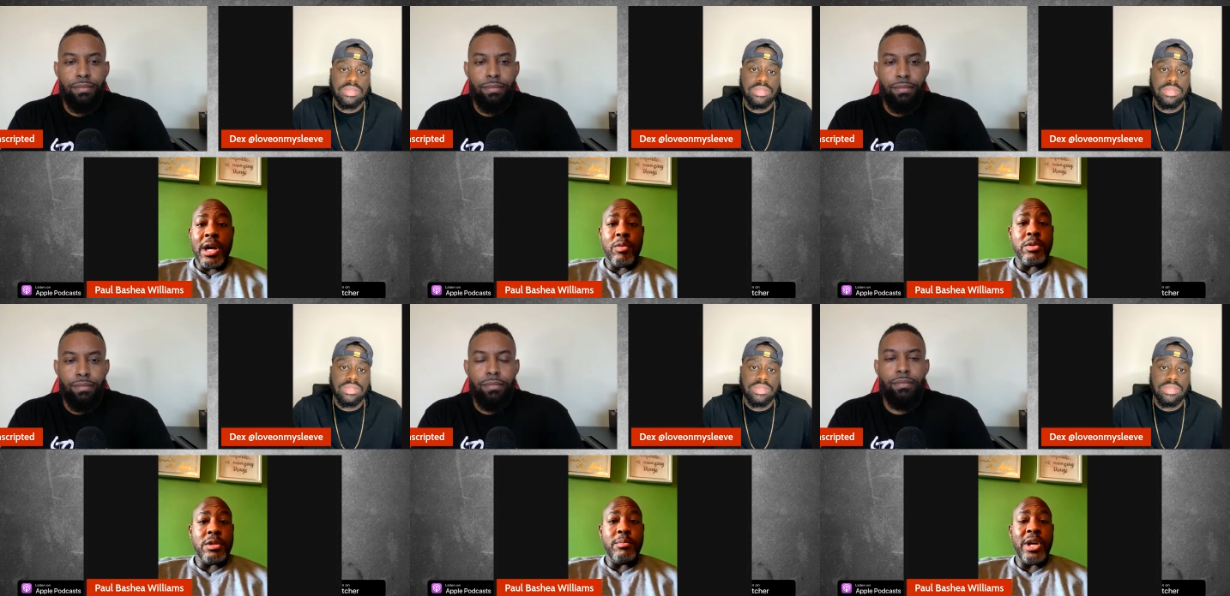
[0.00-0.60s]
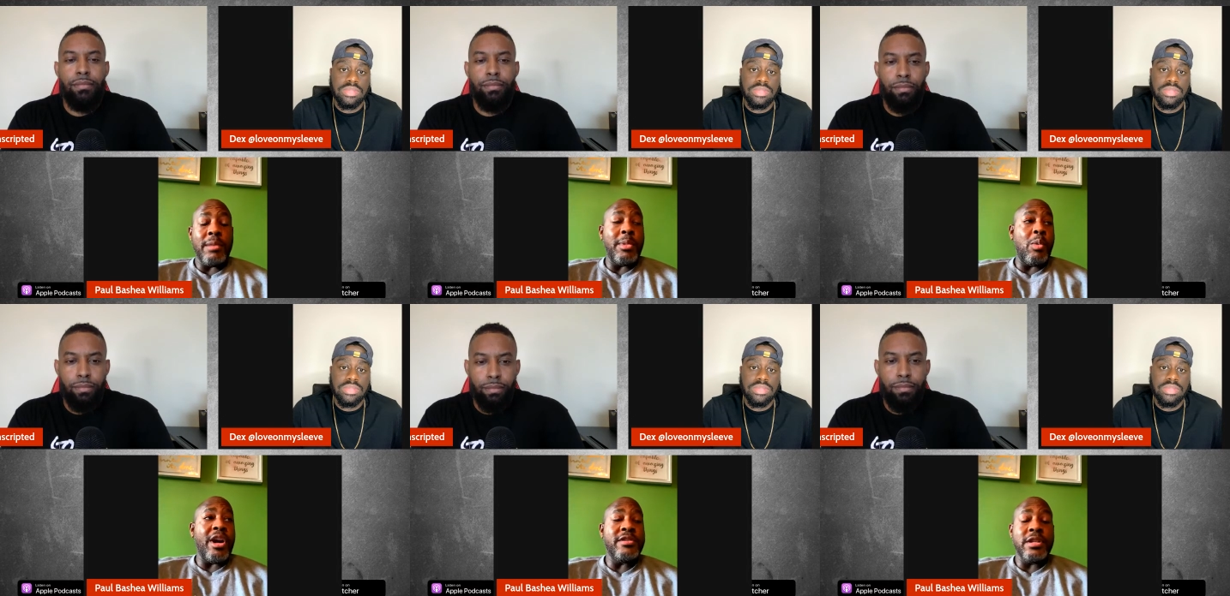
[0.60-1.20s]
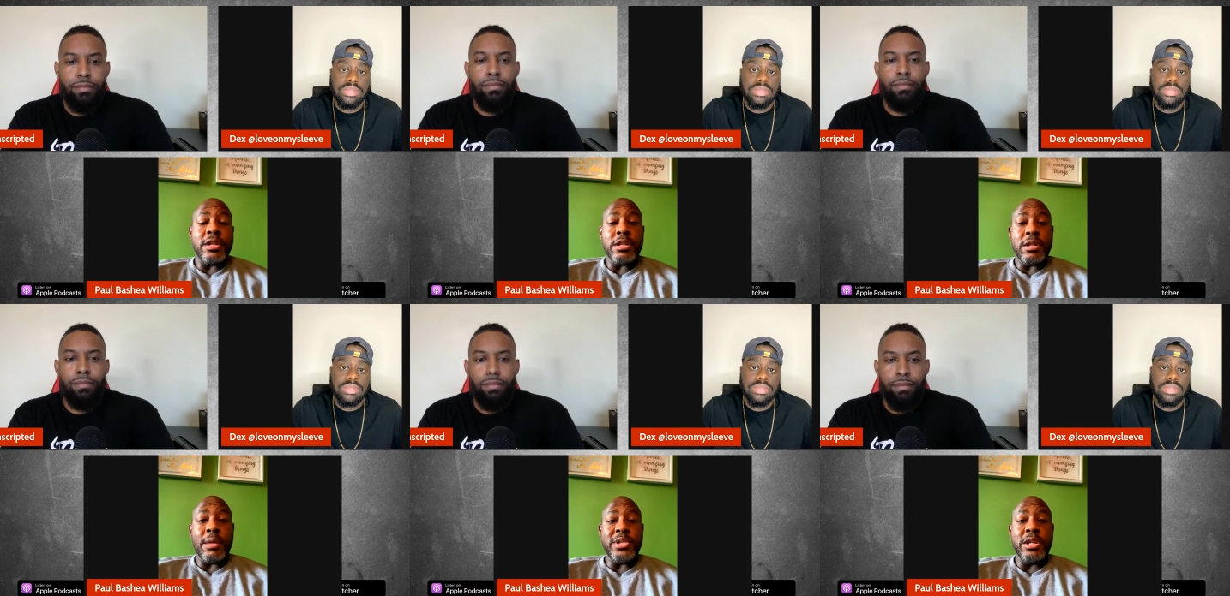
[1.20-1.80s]
Speaker 1: With the, my my wife says, I'm
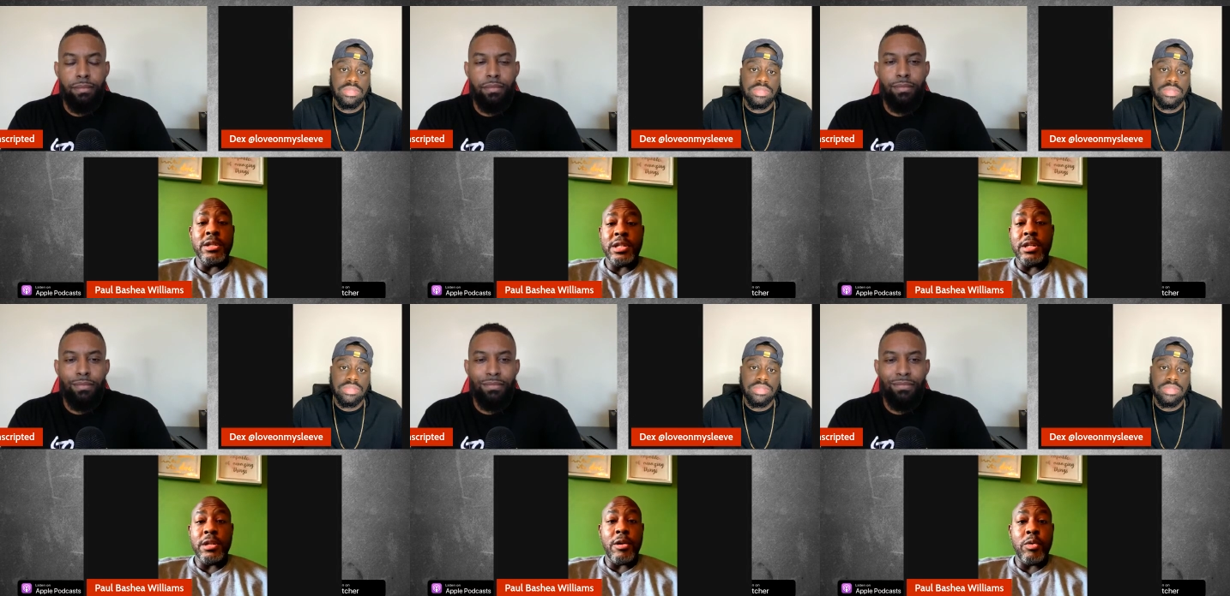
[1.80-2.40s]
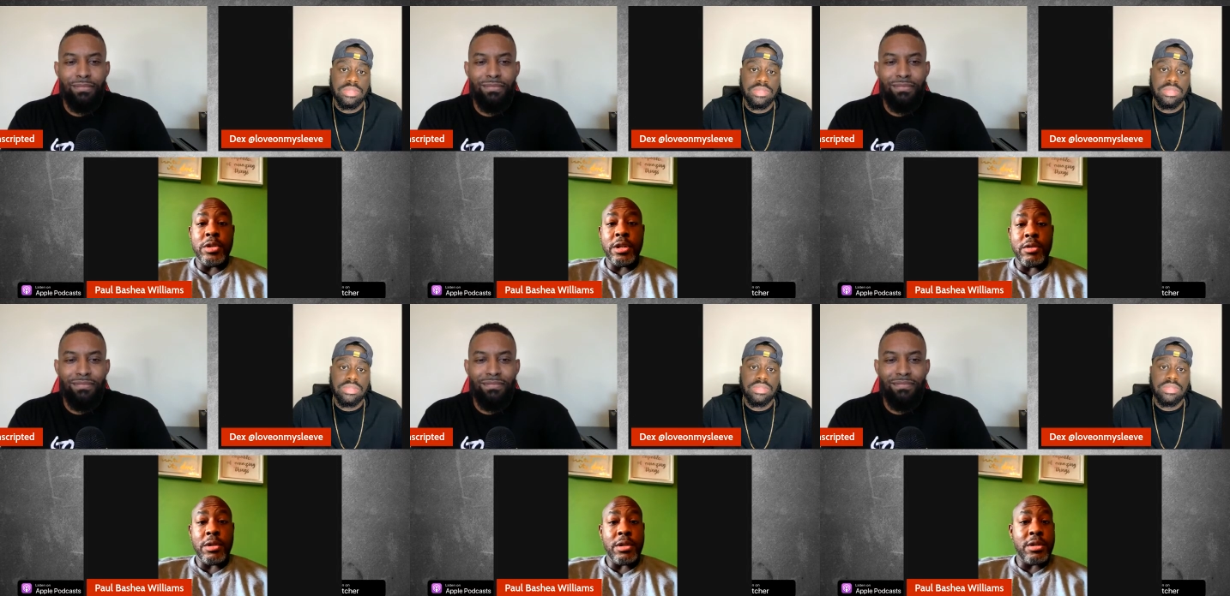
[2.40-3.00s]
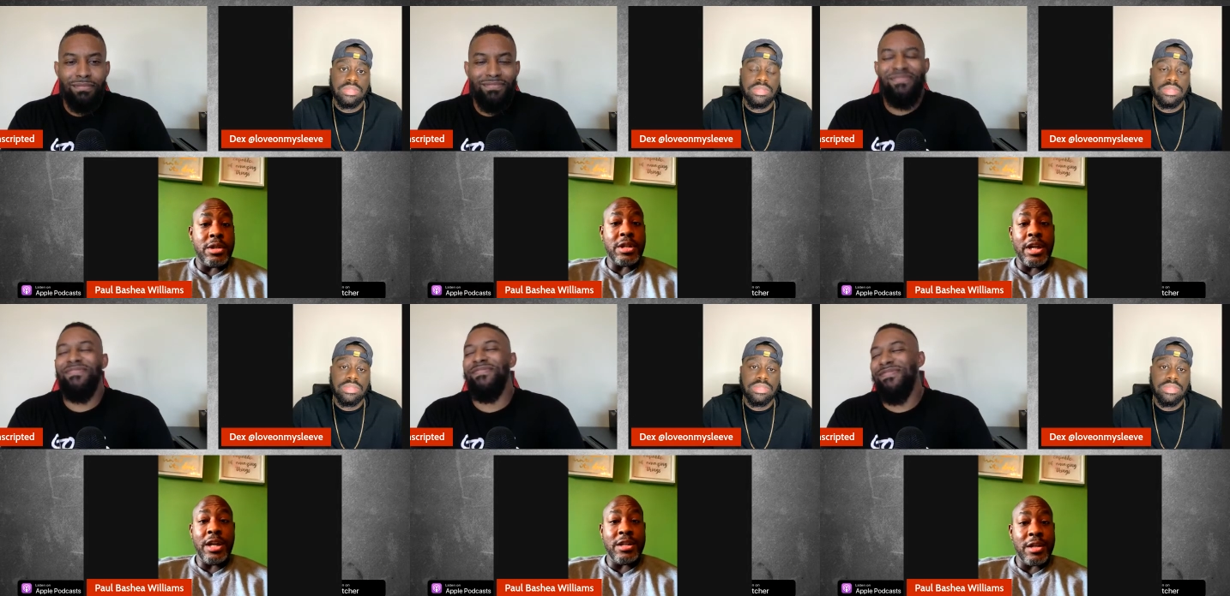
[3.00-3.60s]
still sitting in the hotel. The, the
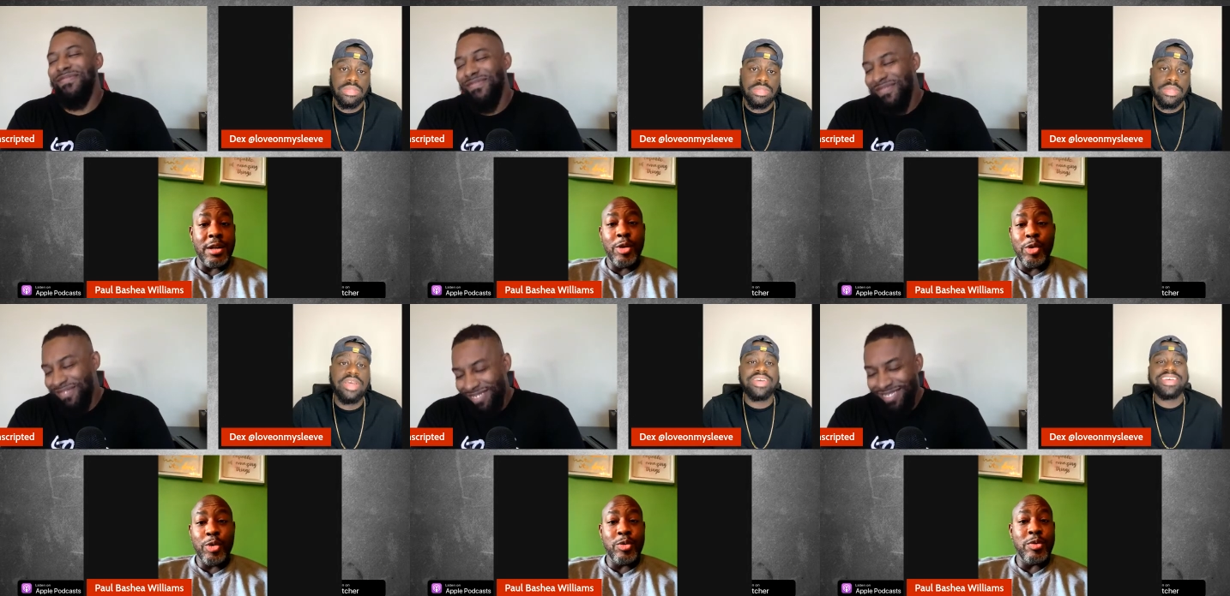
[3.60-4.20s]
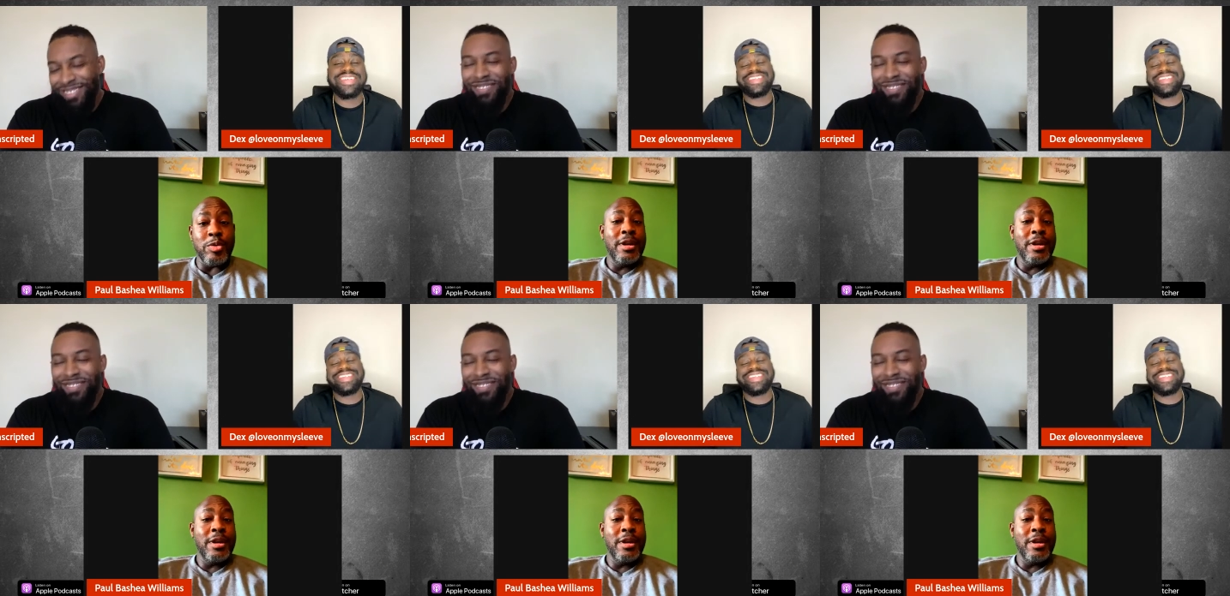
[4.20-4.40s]
shades are closed.